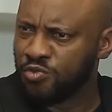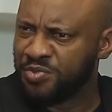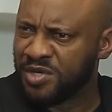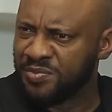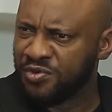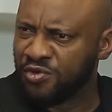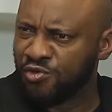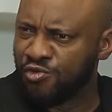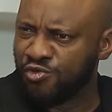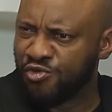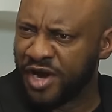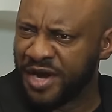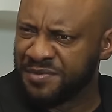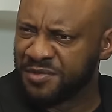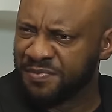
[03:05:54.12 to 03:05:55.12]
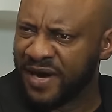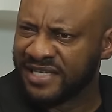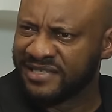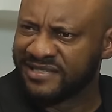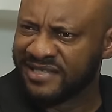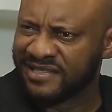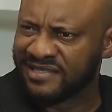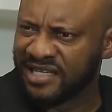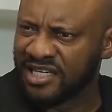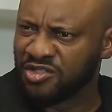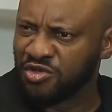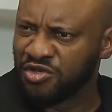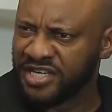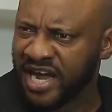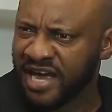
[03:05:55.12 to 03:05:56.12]
you people raped my sister
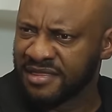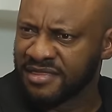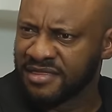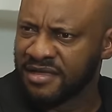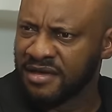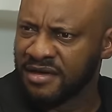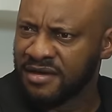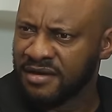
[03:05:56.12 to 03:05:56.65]
to death?